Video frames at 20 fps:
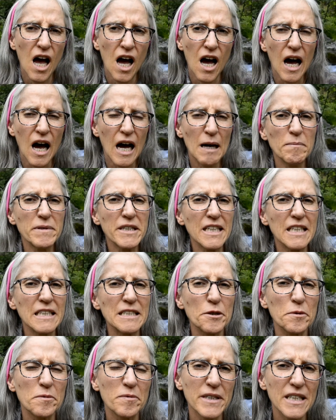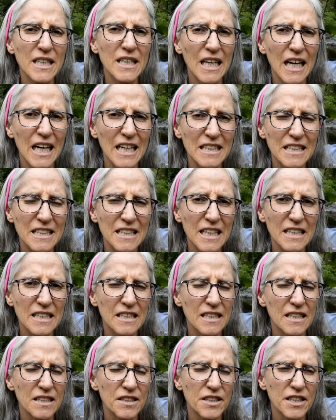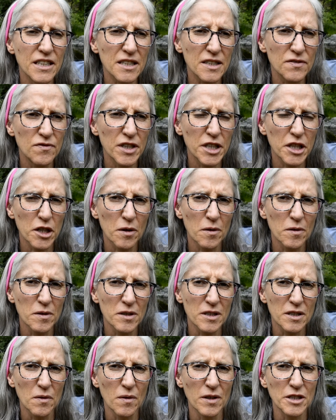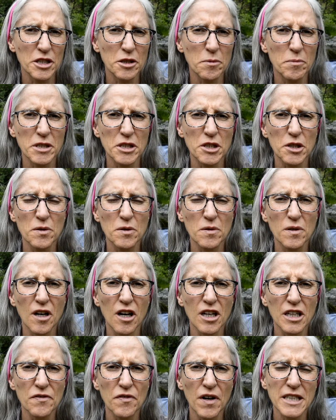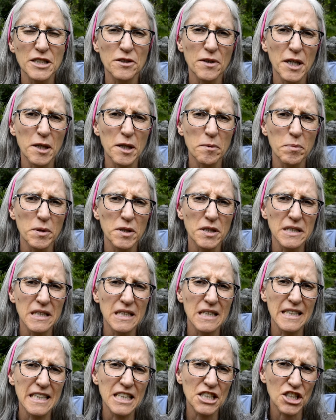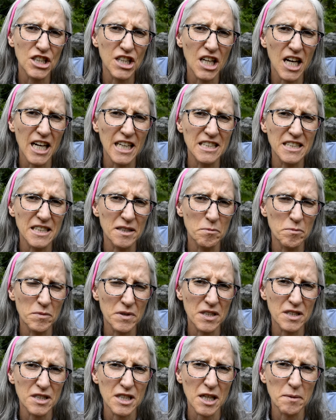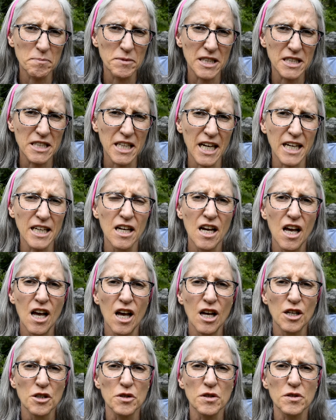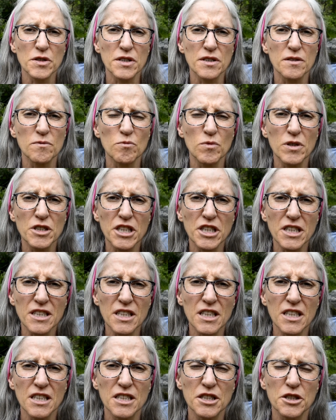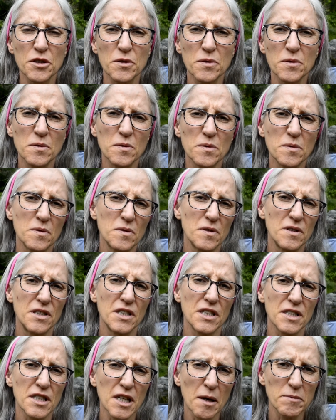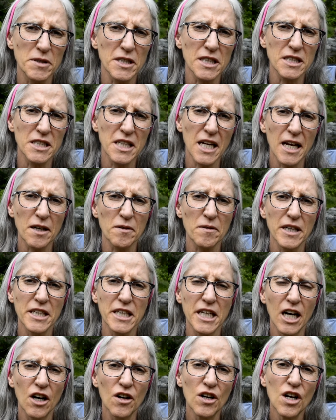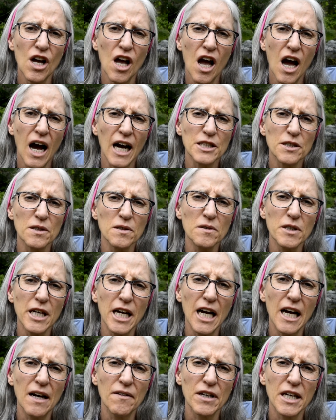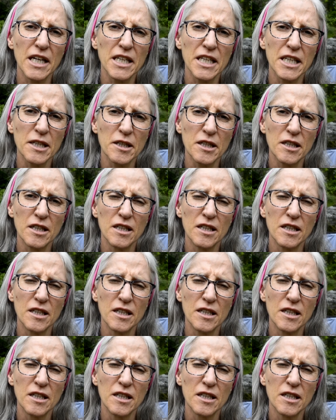I'm beginning to realize that this video is going to be too long if I try to put the leach lines in with the septic tank. So we're just going to do the septic tank right now. I don't have any,